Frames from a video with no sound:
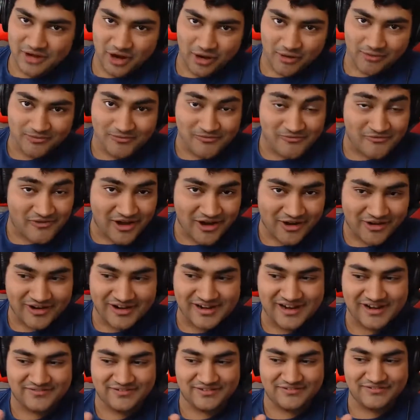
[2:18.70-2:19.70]
very
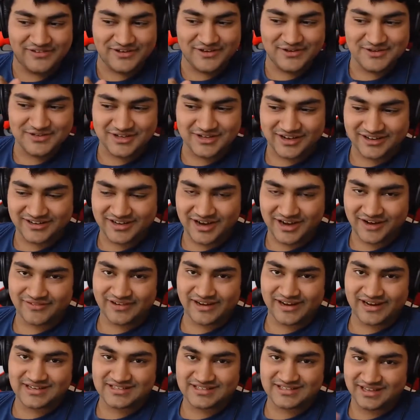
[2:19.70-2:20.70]
different views on
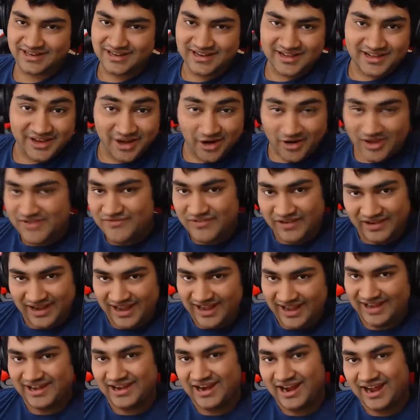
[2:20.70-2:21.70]
governance. And, even Nate and
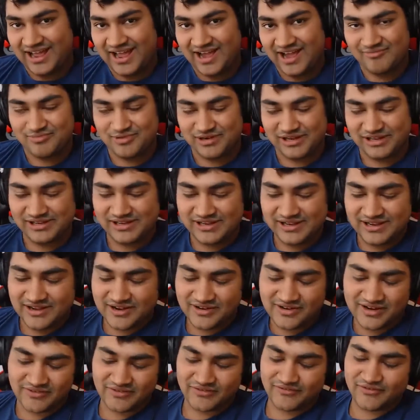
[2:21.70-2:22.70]
I have pretty
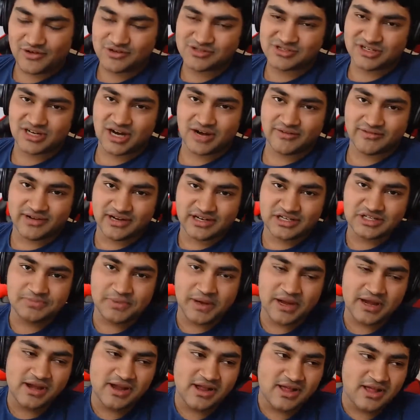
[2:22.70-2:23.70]
different views on governance. But,
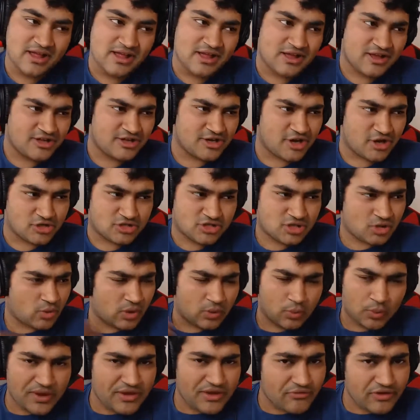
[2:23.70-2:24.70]
so when we
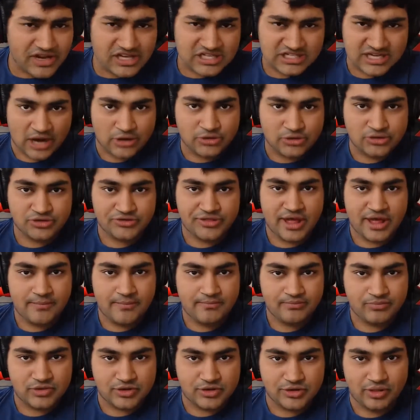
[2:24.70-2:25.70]
reached out to them
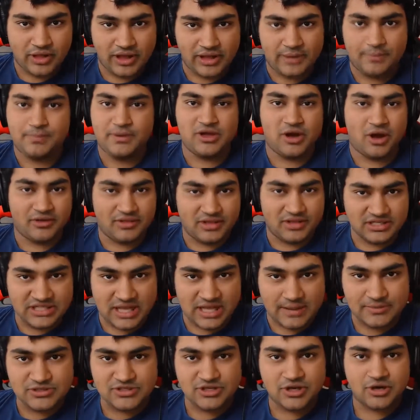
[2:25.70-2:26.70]
to like be on this
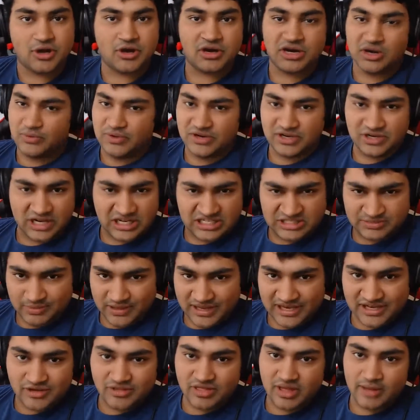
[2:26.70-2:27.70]
episode, or we explained to
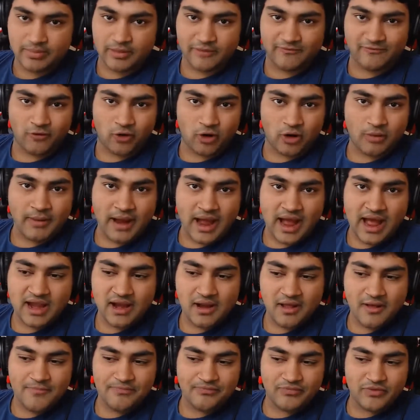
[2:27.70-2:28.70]
them the format,
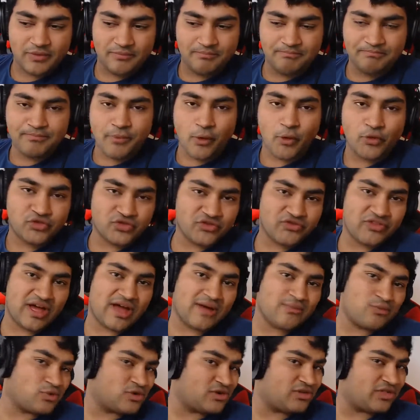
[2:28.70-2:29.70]
both of them
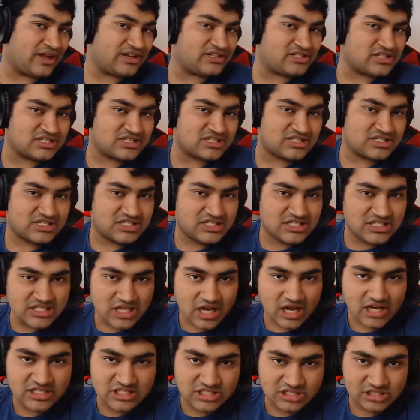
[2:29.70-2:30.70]
were like just
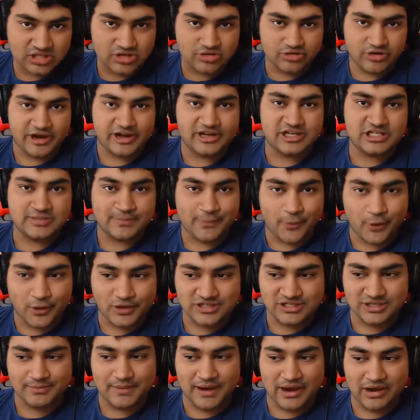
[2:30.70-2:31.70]
such great sports
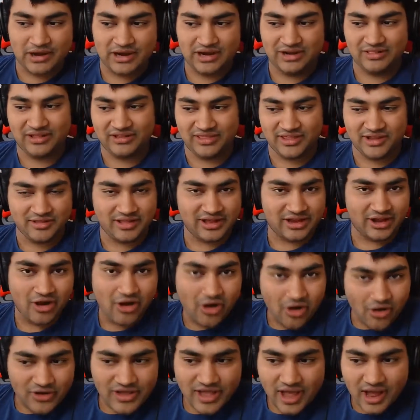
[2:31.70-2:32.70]
about it. Like they're like, oh
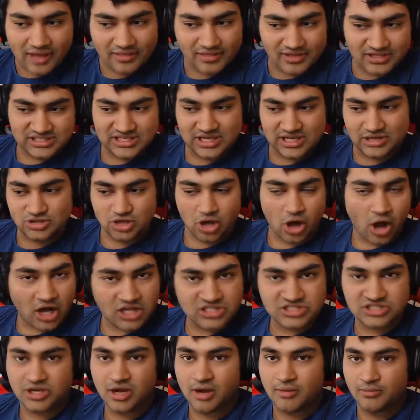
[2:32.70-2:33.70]
yeah, this sounds
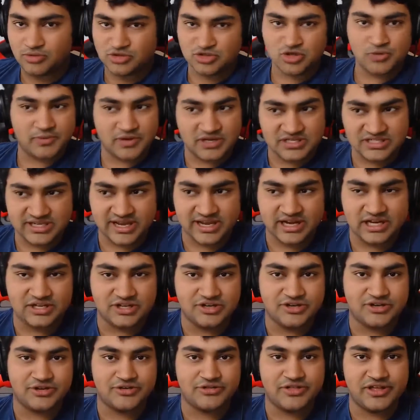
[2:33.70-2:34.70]
awesome. Super excited to do
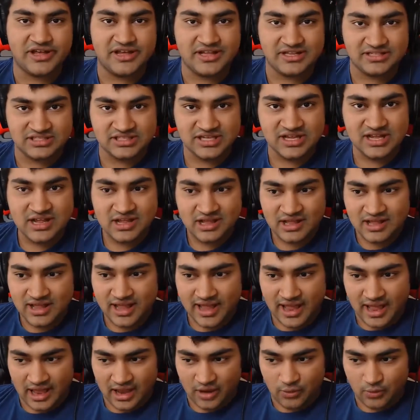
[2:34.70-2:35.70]
this.
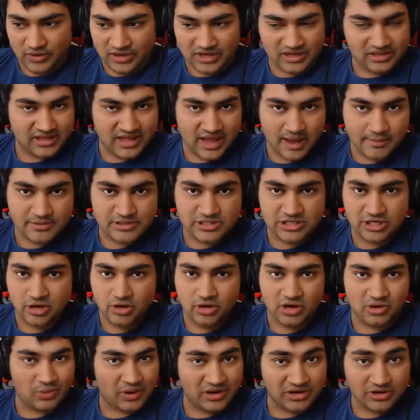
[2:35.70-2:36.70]
And we did the episode. It
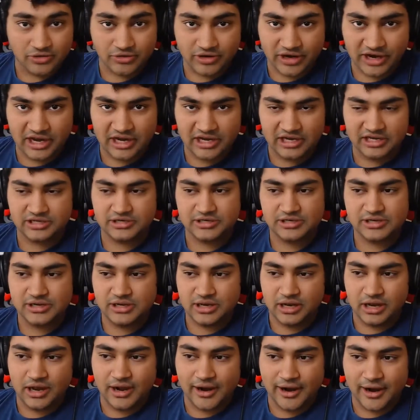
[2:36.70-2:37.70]
went great.
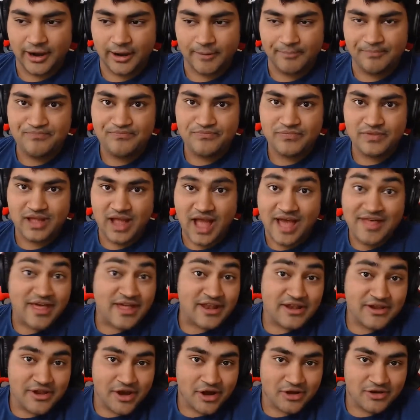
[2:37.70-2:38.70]
And then,
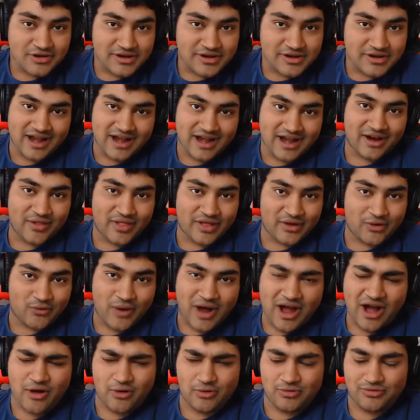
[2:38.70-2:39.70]
Nate and I are like,
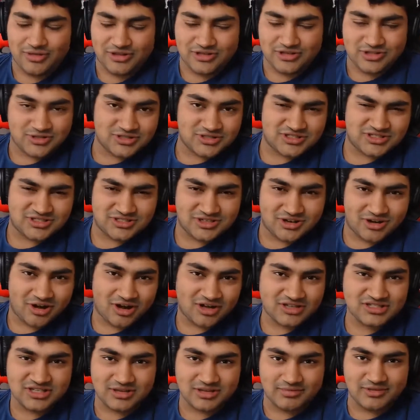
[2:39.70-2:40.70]
wow, this was
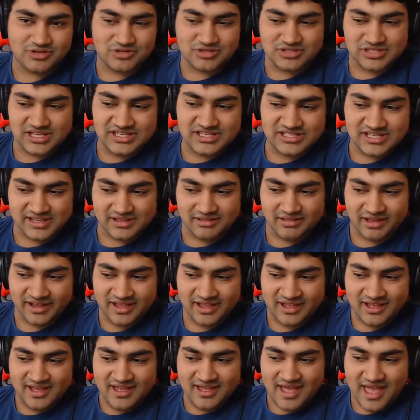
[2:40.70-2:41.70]
awesome. This was easy. Like
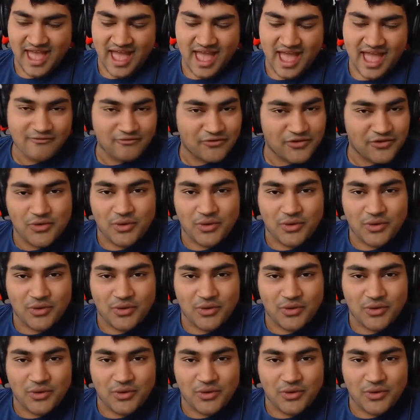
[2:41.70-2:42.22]
everyone